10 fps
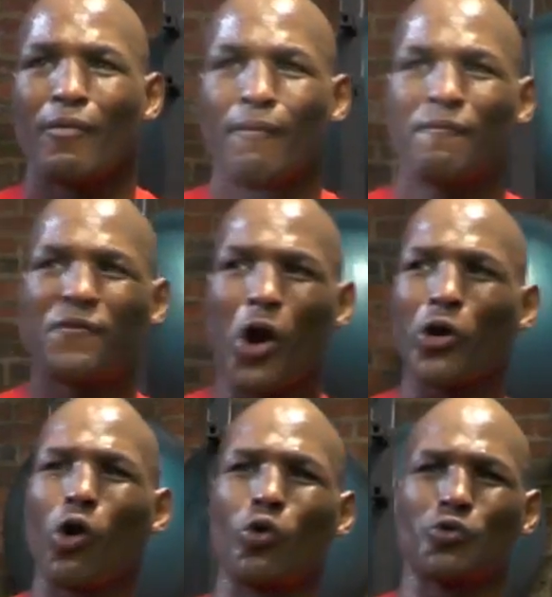
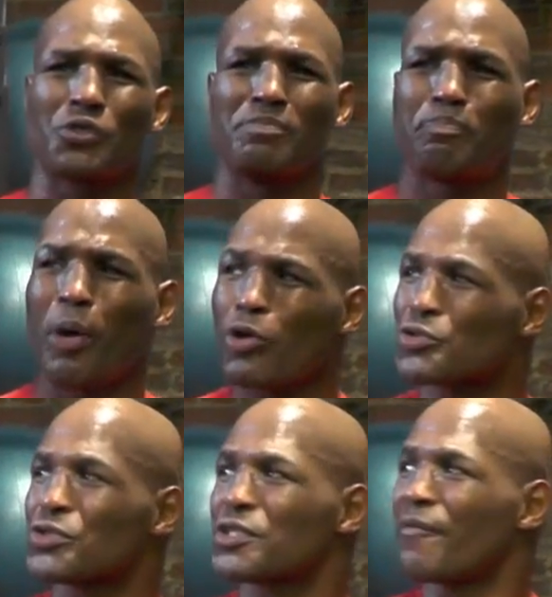photos and
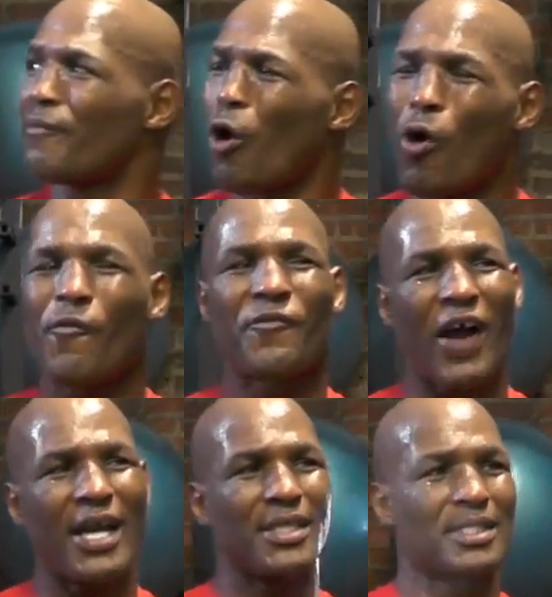posters of old
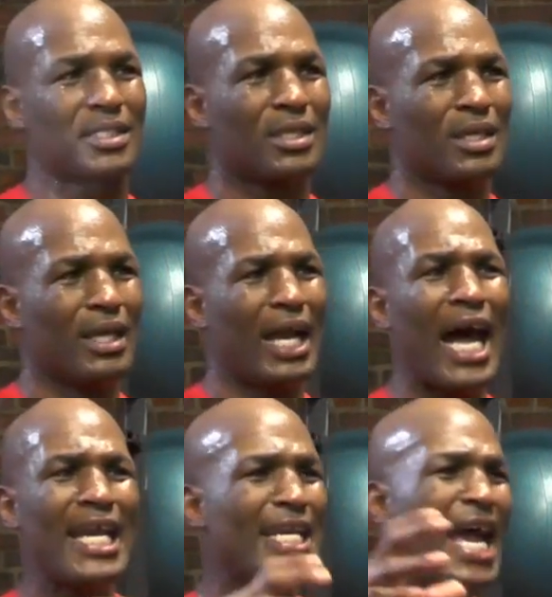fighters, and
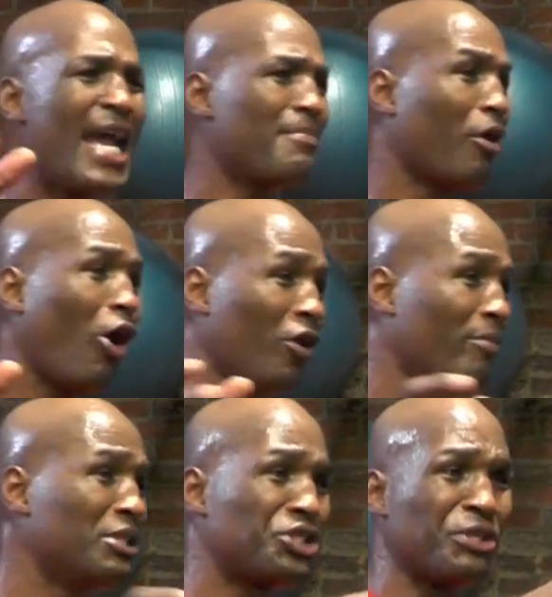I didn't name all
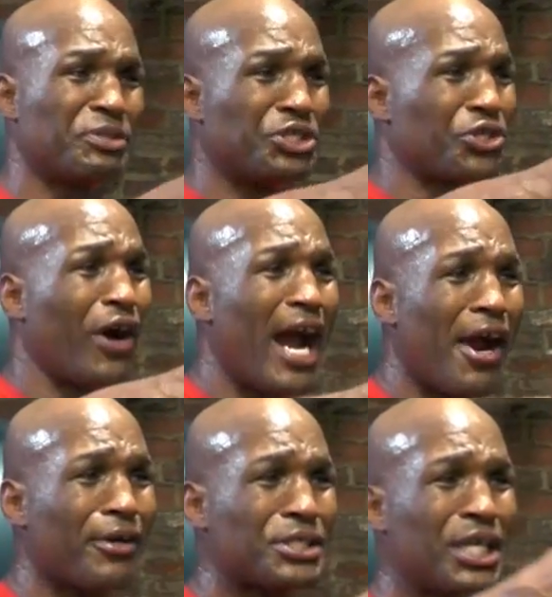of them. It's Gypsy Joe
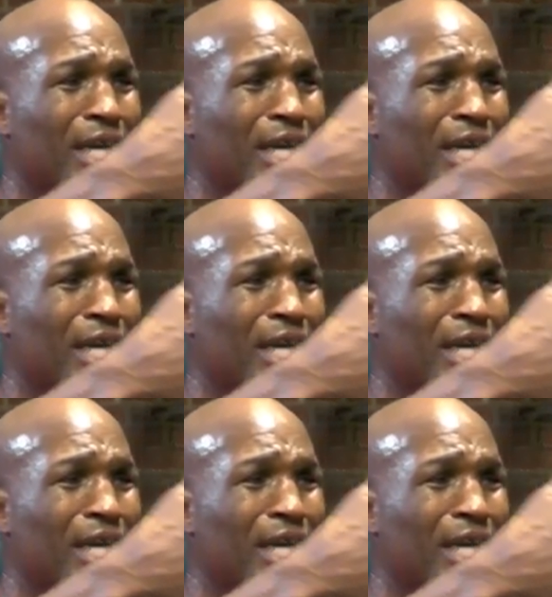Harris,